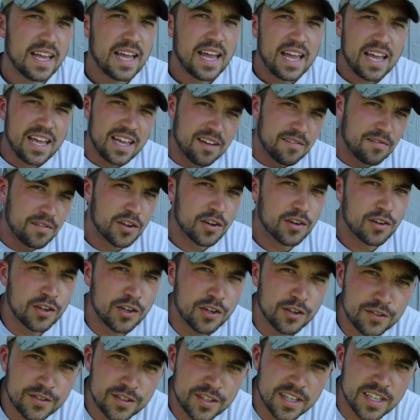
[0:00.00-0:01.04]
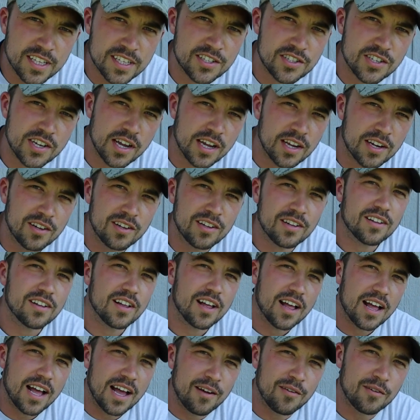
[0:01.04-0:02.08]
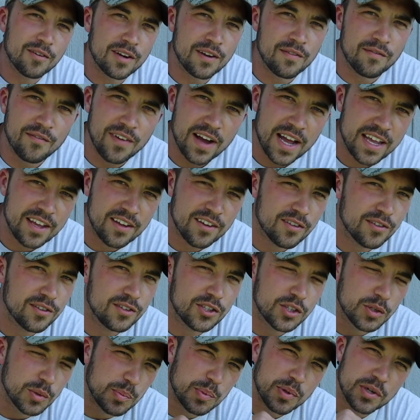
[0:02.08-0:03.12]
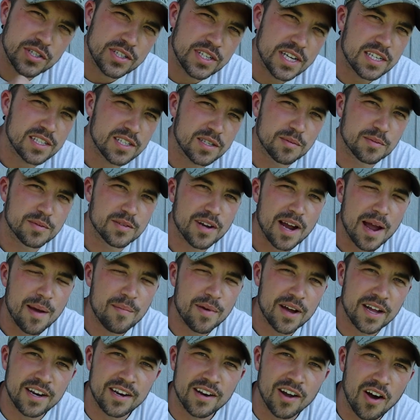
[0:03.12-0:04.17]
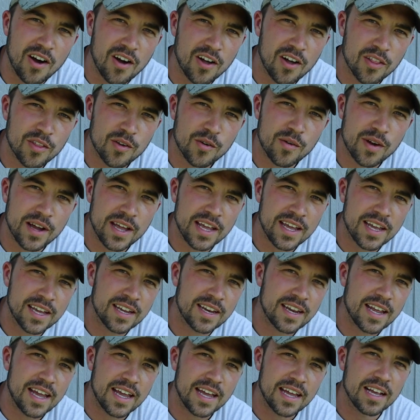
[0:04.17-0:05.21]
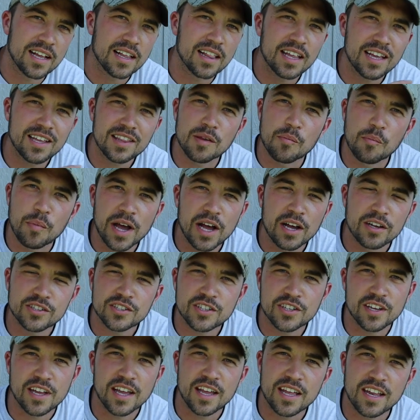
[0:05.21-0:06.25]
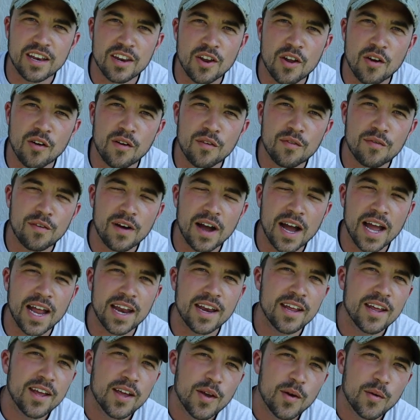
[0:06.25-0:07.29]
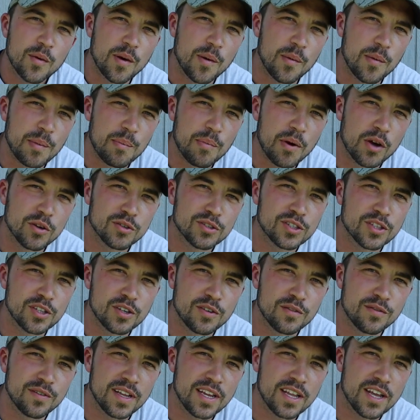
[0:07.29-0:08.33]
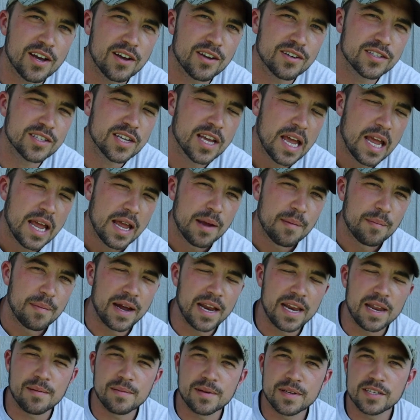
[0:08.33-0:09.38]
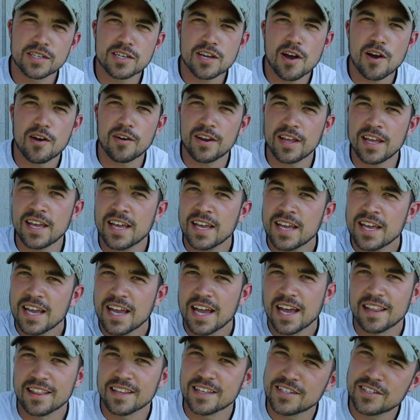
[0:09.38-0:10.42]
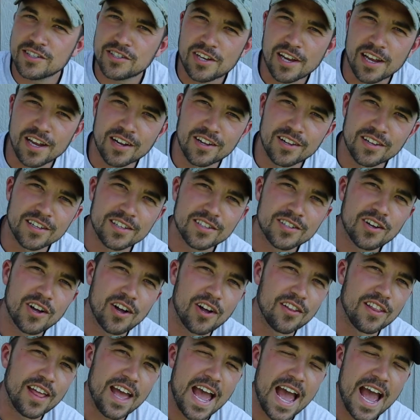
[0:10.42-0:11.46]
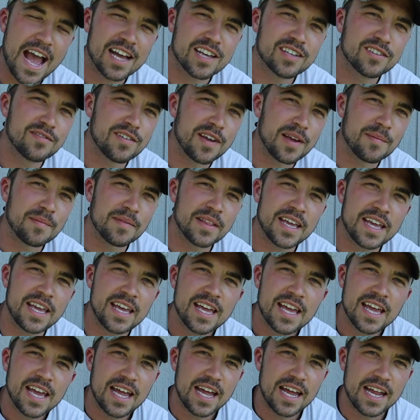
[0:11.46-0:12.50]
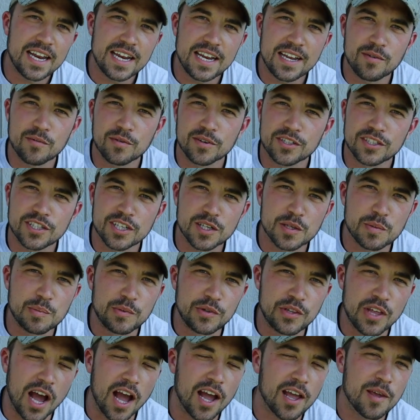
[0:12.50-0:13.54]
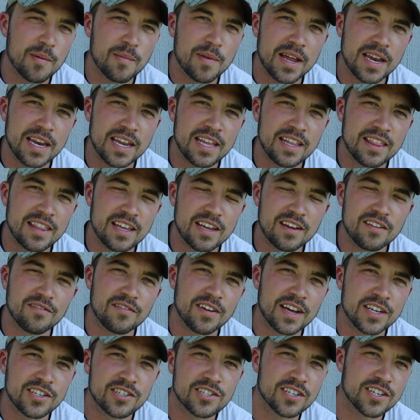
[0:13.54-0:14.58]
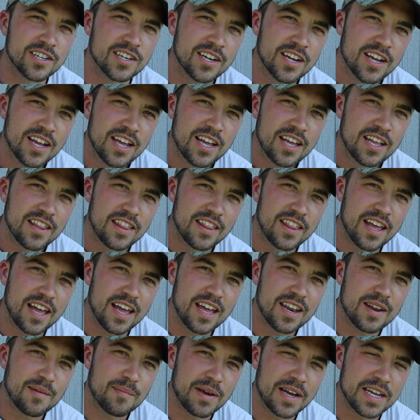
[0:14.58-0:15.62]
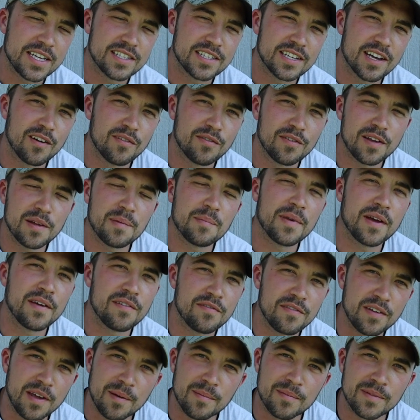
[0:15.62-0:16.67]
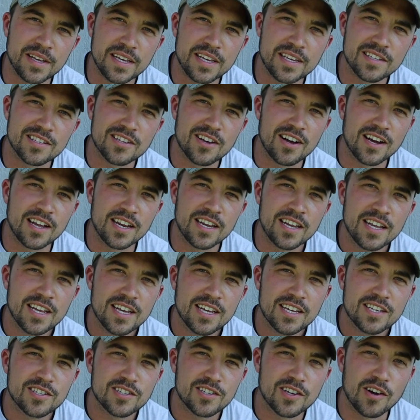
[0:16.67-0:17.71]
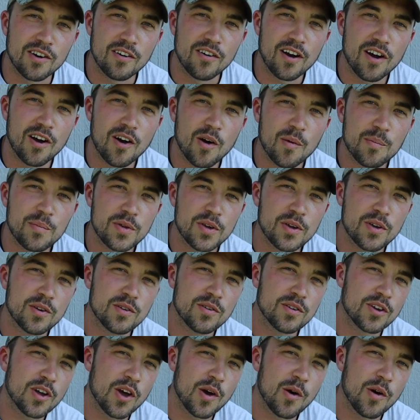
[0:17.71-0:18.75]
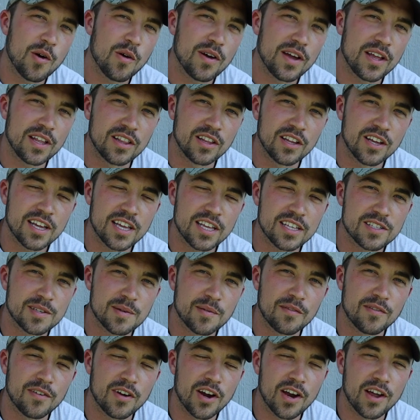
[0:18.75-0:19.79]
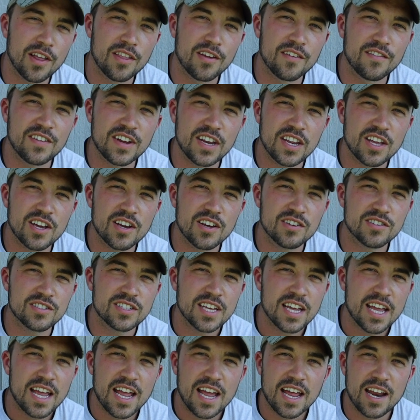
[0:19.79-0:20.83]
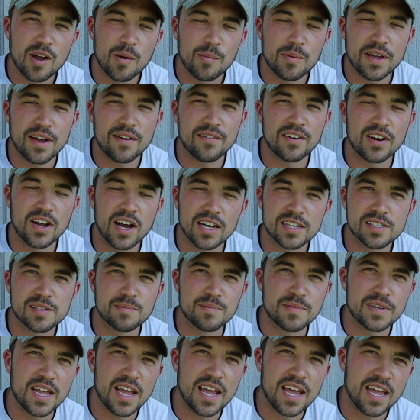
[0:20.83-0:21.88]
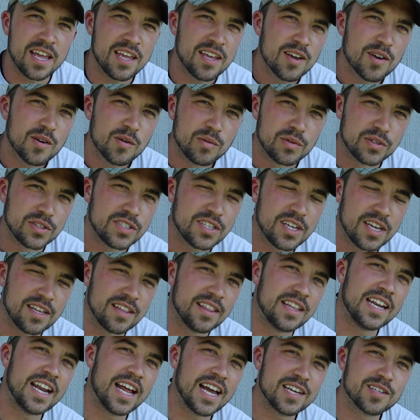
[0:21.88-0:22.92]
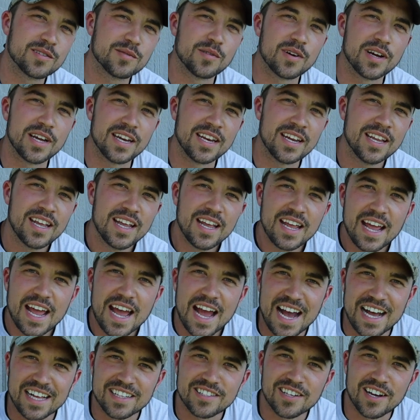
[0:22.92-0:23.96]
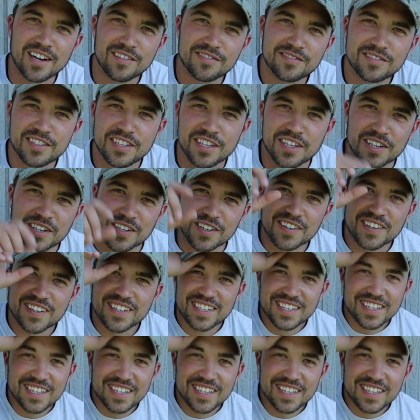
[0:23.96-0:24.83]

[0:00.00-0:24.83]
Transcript: Hey, if you're new to this channel, I would invite you to push that subscribe button all the way in and click the bell so you get notified when we post new videos. My name is Cody, and this channel is called the Axe Family, and we're just documenting the adventure that myself and my family is on. So I hope you go and look at some of our other videos, and I hope you have an awesome day. We'll see you in the next one. Hats off to you.